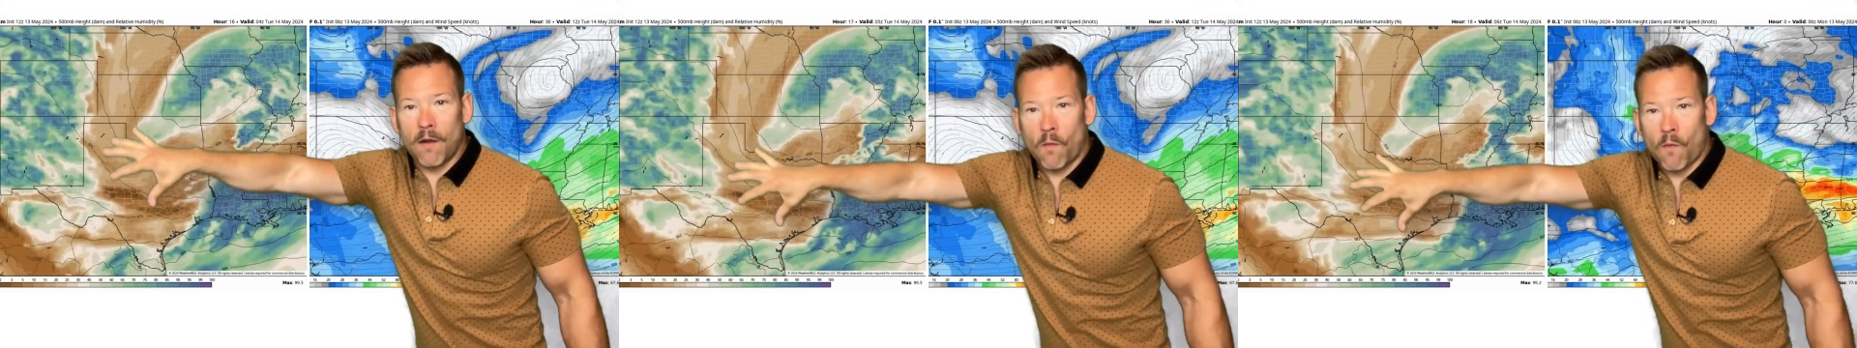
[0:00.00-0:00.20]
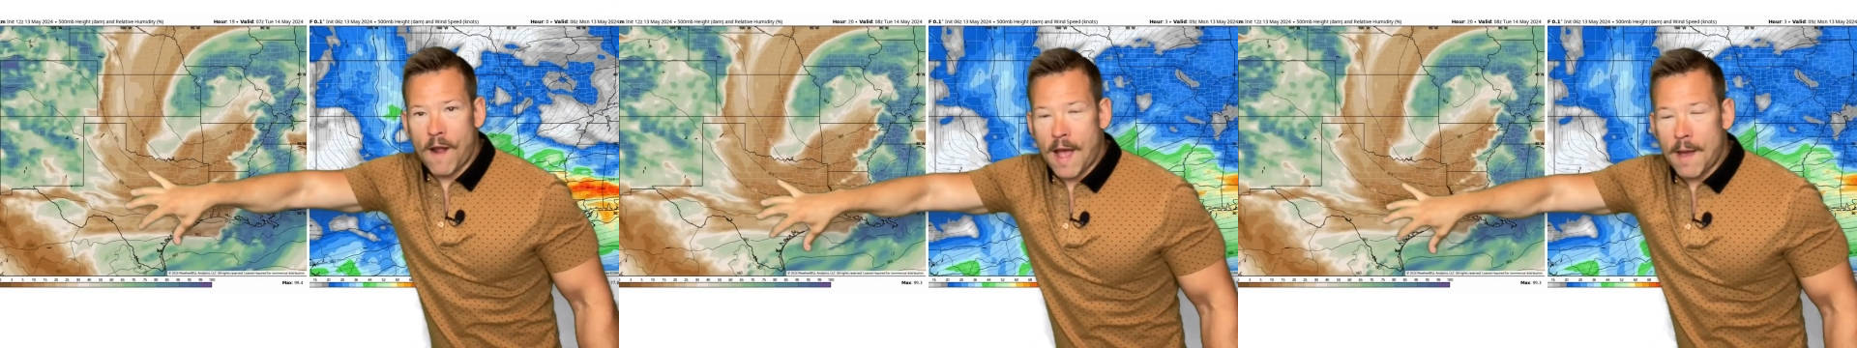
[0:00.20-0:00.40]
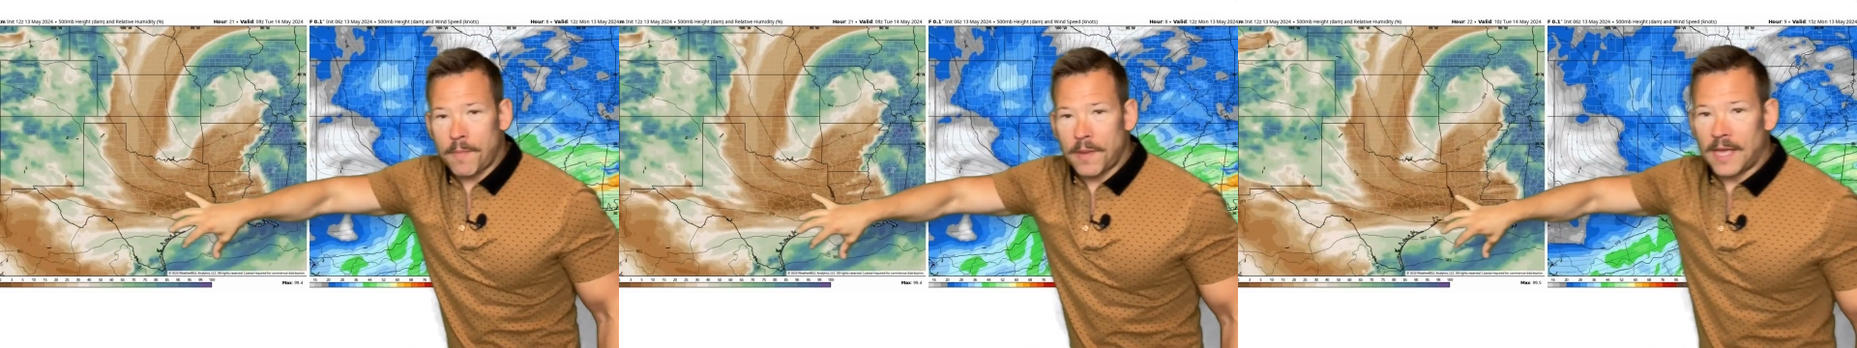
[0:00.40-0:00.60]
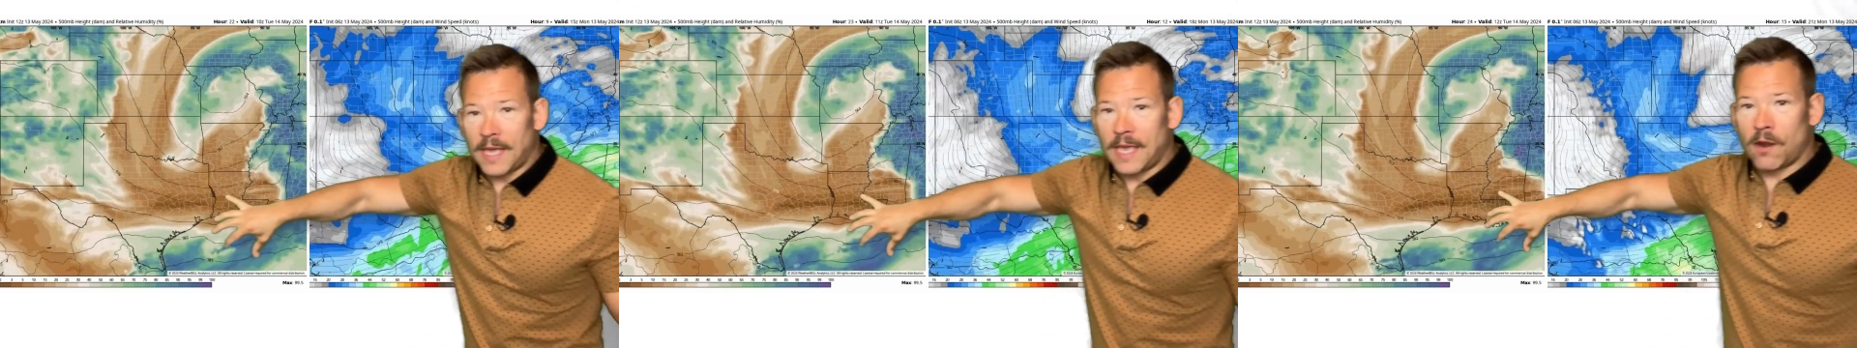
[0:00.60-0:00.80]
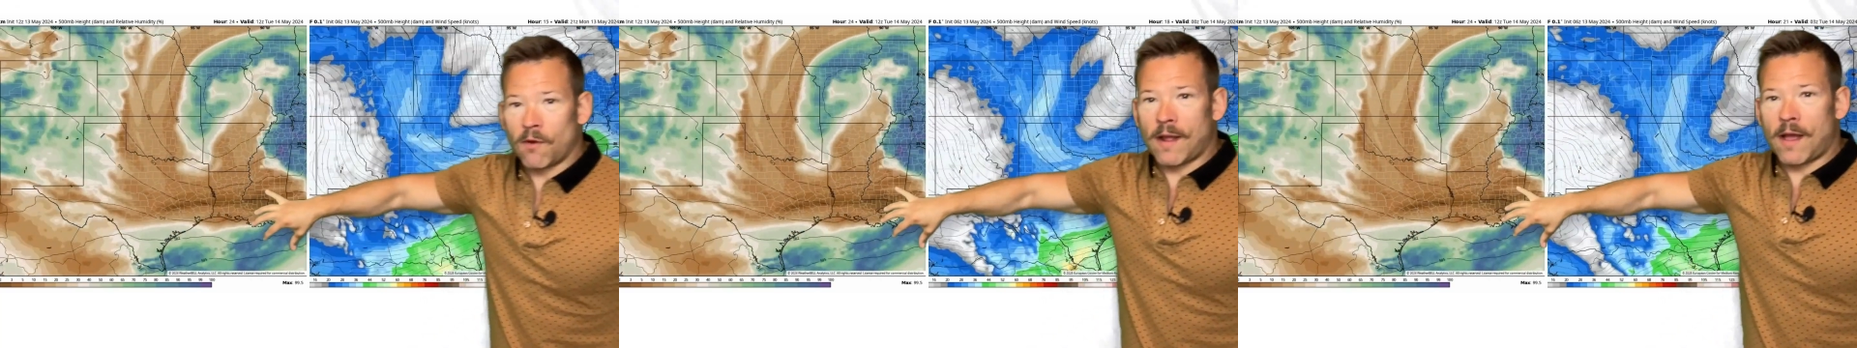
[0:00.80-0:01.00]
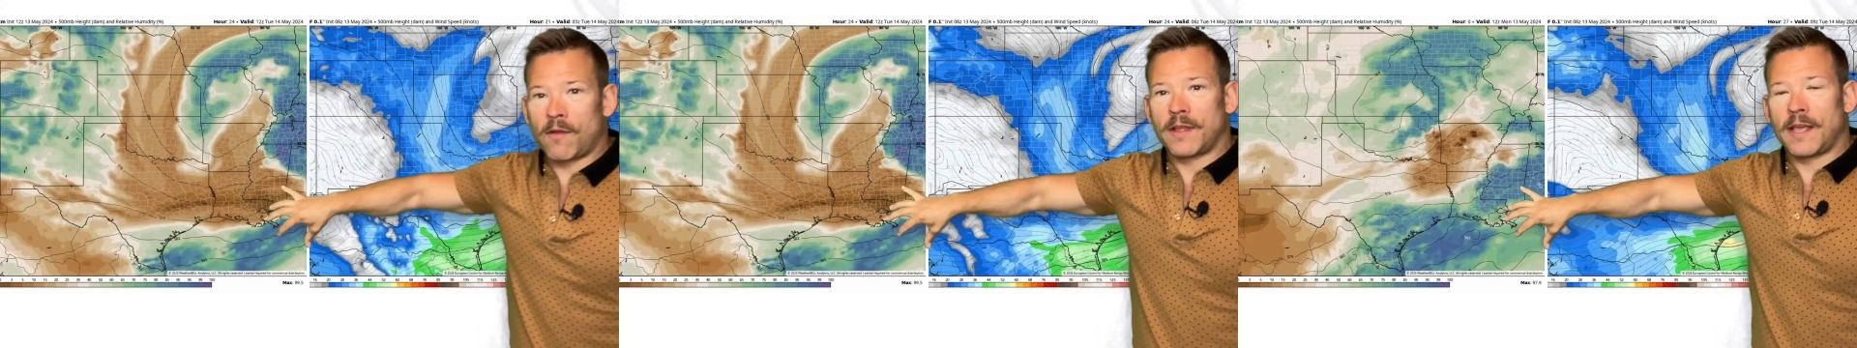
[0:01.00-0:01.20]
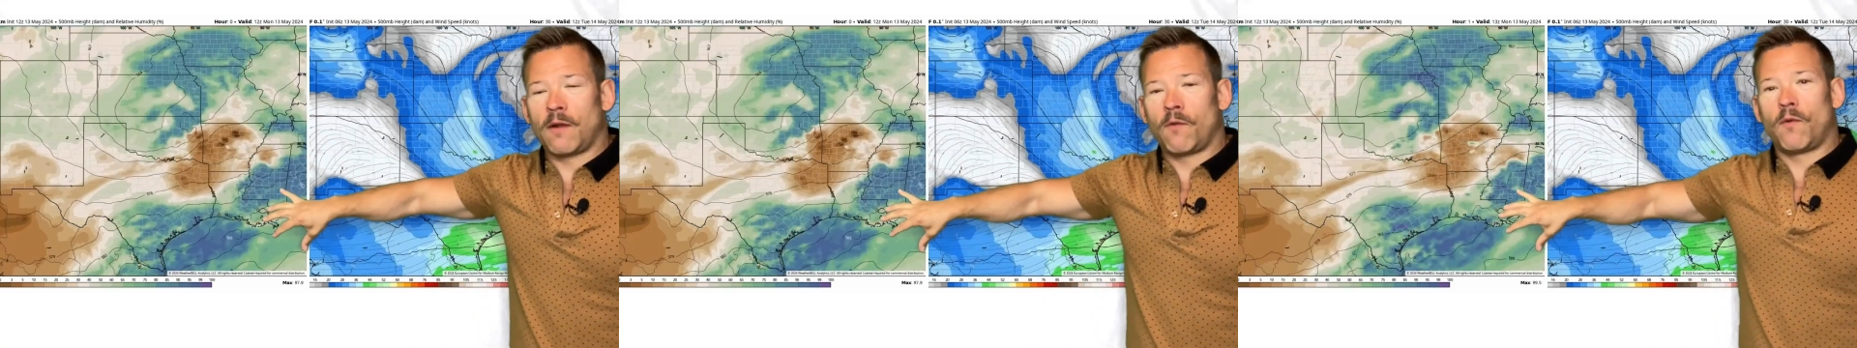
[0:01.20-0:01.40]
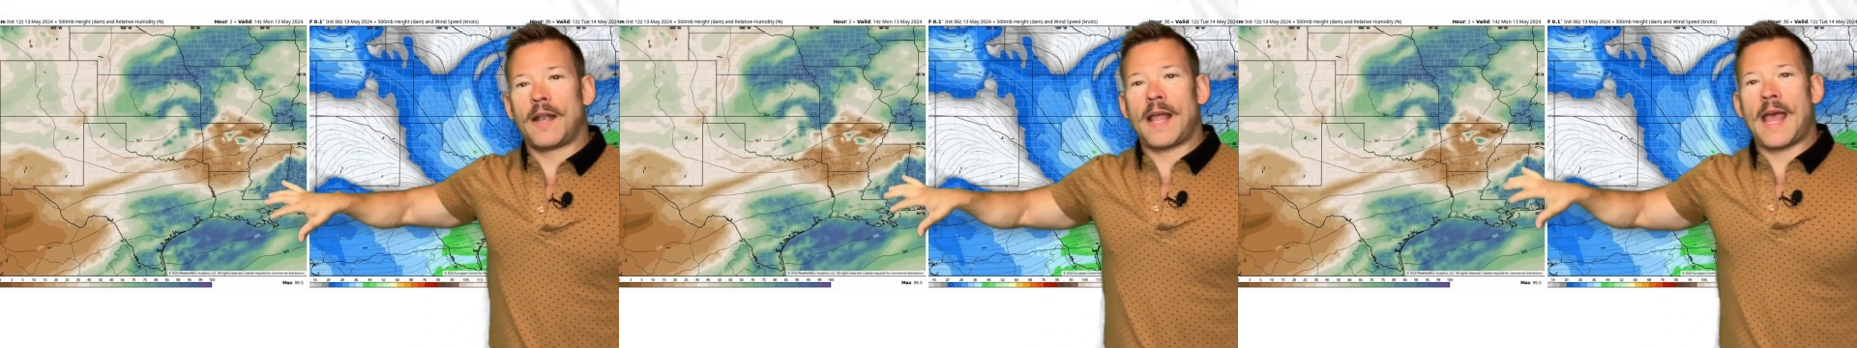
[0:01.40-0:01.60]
wrapping in around it. And what